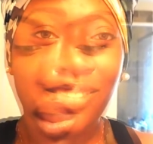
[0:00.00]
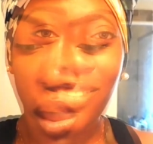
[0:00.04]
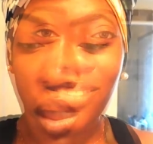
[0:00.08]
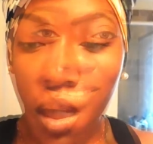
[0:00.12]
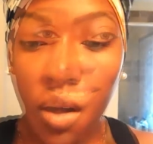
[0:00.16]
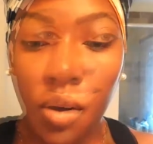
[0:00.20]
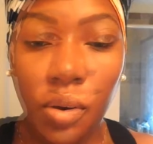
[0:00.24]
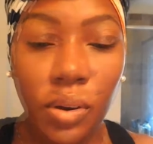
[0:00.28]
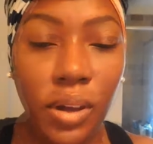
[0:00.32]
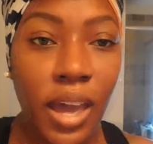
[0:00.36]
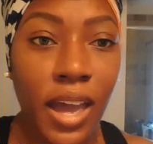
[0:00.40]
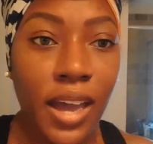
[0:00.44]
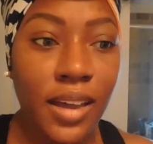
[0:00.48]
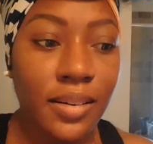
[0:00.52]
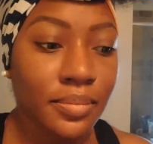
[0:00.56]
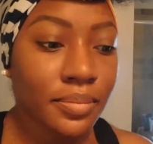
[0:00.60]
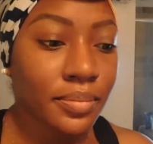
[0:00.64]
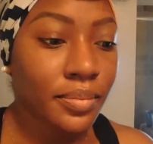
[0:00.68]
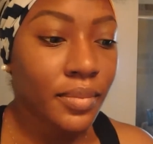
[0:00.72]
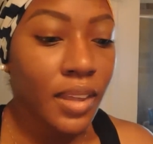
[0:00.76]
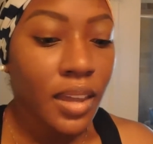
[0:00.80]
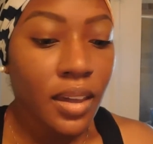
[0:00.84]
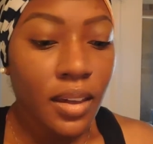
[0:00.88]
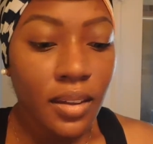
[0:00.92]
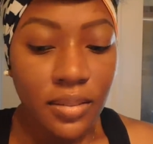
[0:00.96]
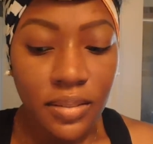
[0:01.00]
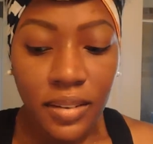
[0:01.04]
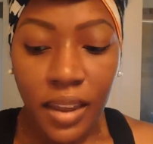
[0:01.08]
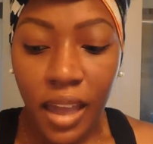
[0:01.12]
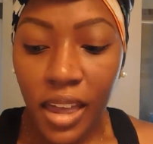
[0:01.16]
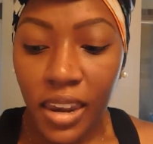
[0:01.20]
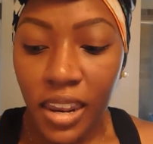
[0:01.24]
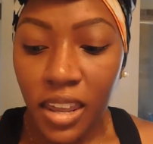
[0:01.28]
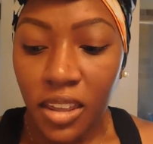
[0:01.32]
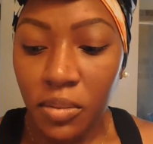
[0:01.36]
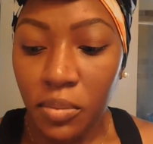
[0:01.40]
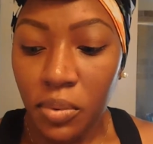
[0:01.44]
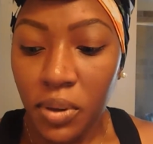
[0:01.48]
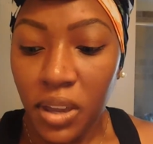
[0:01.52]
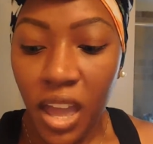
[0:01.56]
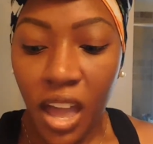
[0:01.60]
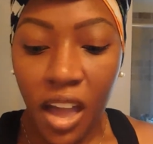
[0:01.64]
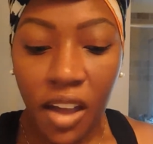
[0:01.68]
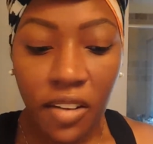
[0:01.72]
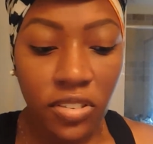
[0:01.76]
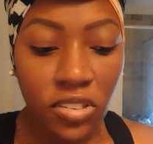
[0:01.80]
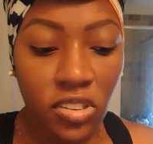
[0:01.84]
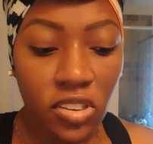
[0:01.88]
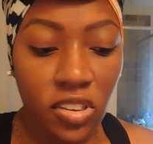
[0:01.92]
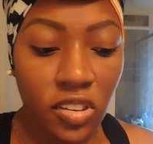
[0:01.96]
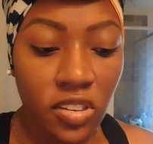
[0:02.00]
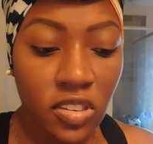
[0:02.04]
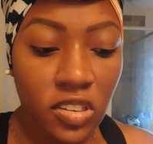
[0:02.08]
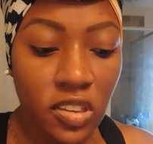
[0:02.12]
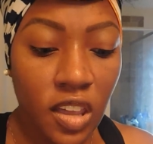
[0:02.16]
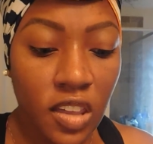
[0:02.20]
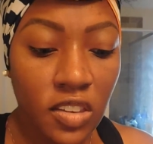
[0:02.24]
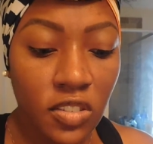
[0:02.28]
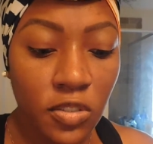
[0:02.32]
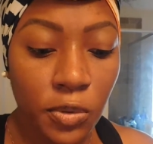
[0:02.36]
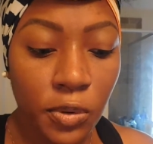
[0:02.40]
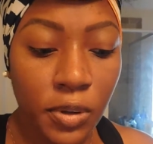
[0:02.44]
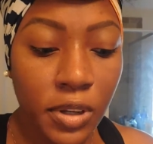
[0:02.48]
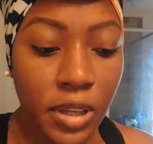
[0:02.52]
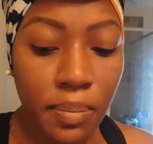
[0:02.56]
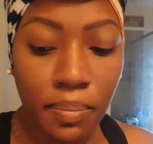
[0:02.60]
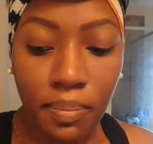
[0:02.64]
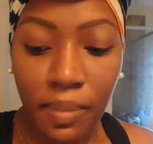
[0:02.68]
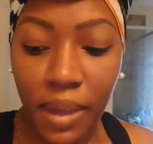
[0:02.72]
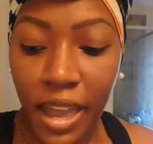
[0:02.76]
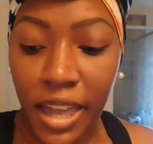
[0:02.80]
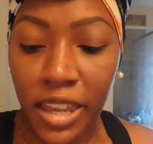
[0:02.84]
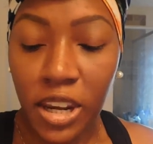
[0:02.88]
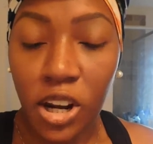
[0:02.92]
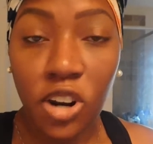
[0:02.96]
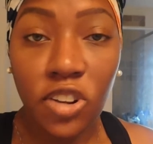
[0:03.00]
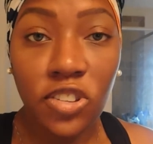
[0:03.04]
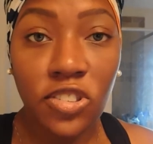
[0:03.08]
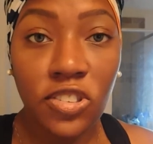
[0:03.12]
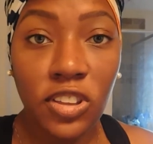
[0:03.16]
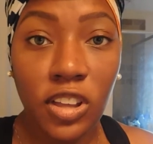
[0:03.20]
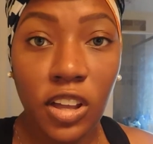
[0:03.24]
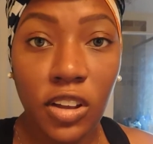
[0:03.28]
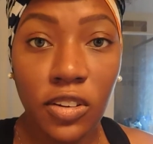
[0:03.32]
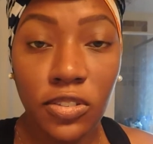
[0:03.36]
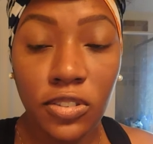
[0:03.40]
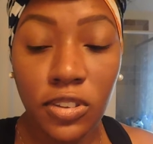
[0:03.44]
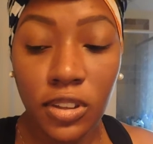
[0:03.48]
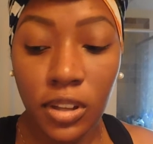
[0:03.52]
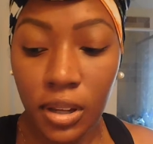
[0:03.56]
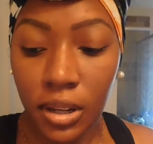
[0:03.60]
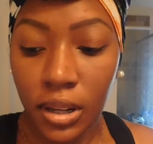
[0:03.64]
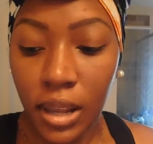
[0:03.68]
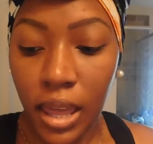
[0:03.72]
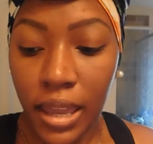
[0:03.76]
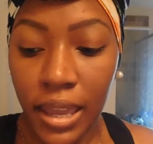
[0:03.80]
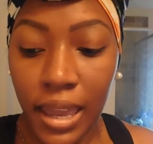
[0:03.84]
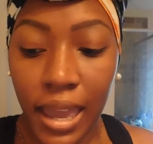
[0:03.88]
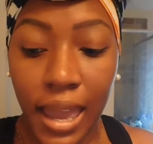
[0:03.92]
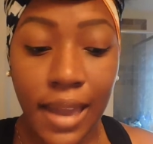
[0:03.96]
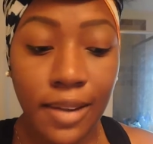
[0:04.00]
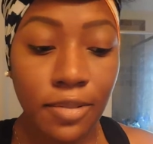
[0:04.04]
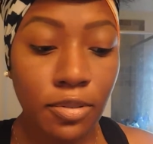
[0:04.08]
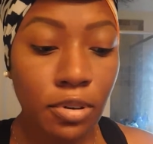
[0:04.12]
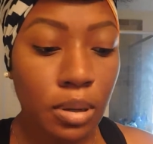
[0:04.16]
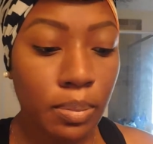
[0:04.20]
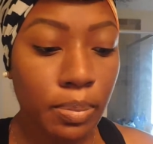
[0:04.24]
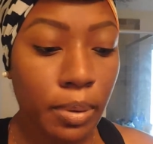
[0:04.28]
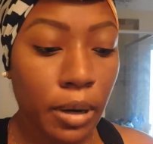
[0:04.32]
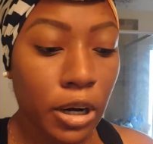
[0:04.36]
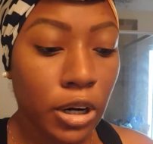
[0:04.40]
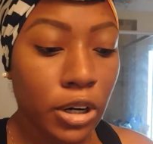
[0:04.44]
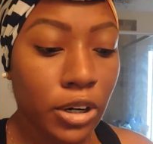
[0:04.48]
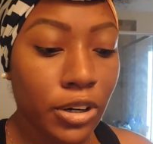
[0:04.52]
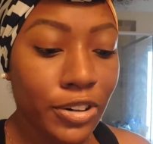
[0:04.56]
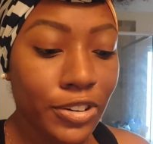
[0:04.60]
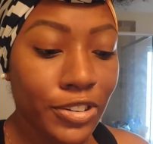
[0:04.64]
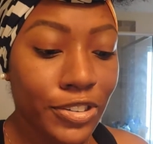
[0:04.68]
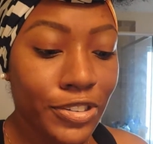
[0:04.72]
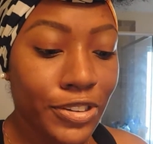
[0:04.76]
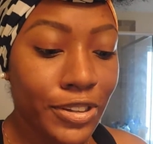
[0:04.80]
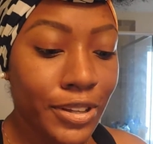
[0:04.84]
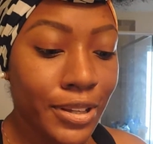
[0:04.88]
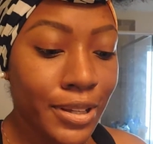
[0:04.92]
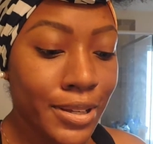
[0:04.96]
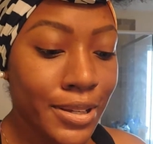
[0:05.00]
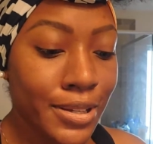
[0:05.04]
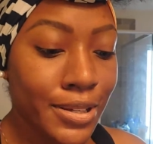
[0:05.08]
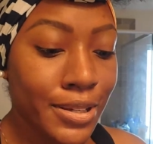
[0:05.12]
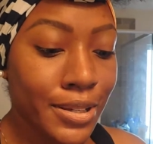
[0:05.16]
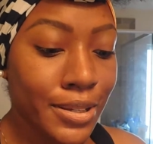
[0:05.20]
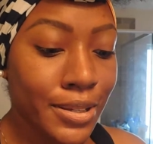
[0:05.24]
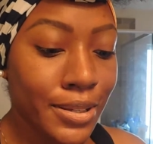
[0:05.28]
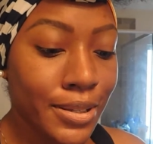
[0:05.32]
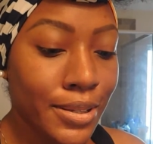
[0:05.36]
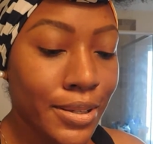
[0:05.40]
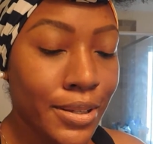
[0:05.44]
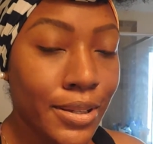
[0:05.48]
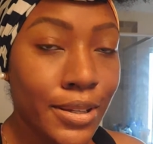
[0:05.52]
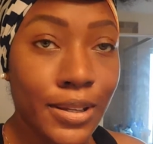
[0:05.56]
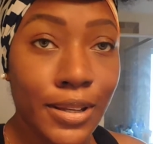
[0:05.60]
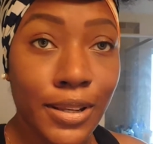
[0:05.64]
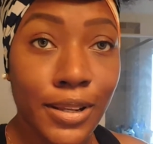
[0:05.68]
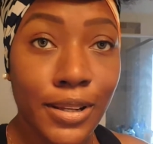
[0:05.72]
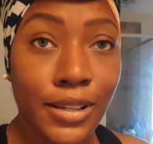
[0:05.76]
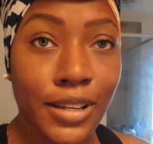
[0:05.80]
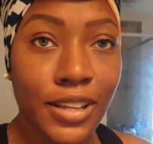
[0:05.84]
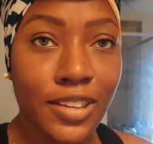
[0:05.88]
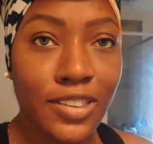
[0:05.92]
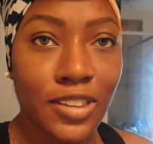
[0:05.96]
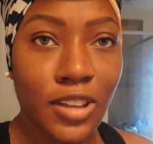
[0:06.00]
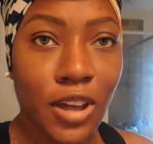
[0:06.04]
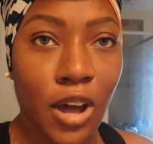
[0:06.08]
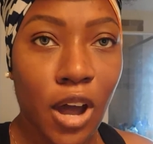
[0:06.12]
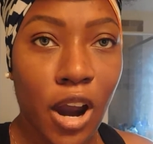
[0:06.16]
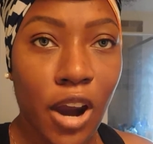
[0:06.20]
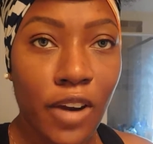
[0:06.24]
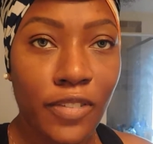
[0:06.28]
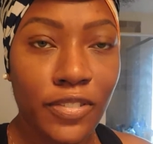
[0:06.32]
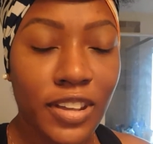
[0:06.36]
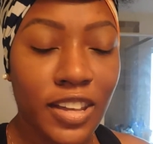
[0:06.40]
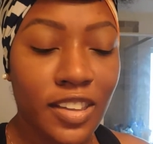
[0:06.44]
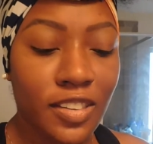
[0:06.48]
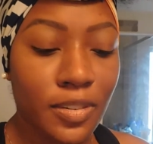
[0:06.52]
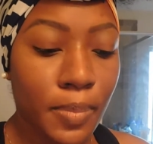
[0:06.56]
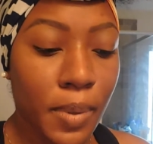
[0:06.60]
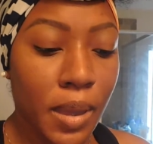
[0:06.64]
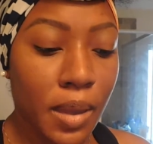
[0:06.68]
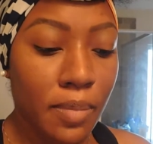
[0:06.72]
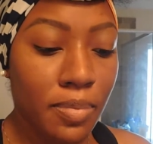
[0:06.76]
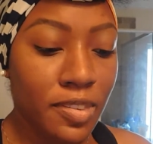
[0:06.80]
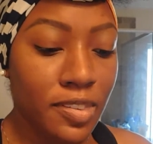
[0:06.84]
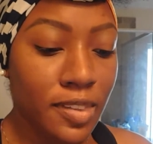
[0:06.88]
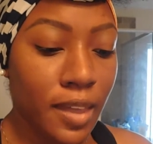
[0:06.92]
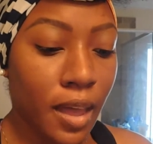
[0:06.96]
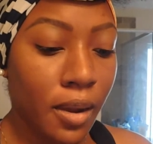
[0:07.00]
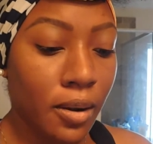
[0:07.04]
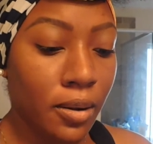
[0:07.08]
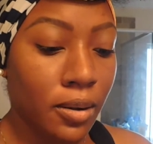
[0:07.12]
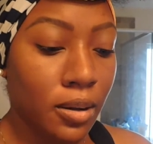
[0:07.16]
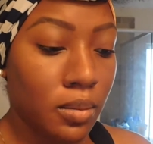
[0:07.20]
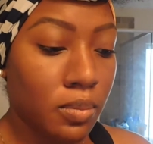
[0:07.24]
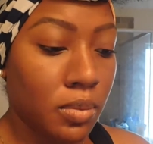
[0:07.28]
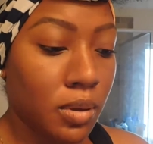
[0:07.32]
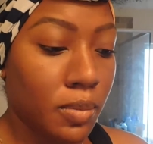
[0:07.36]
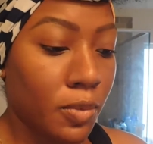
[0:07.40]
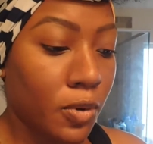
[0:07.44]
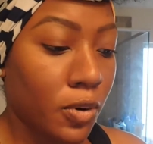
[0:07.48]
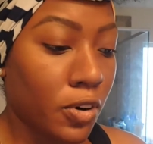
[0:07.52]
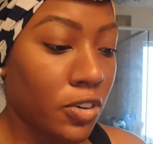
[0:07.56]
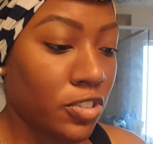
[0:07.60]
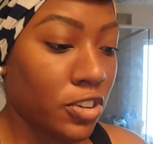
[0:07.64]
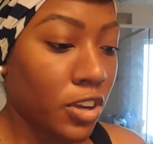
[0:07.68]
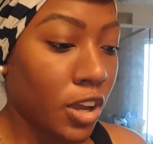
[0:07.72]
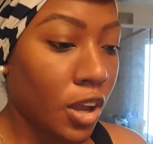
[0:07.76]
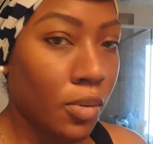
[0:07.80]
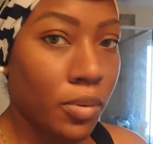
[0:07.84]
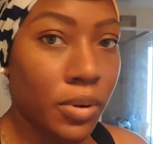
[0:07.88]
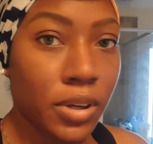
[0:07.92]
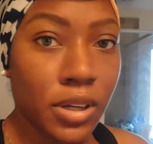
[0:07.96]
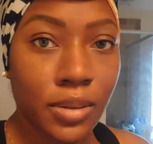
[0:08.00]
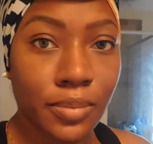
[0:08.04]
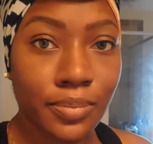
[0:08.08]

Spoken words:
Okay, now that we have successfully made ourselves look like Angry Birds, let's carve these babies out a little bit more, shall we?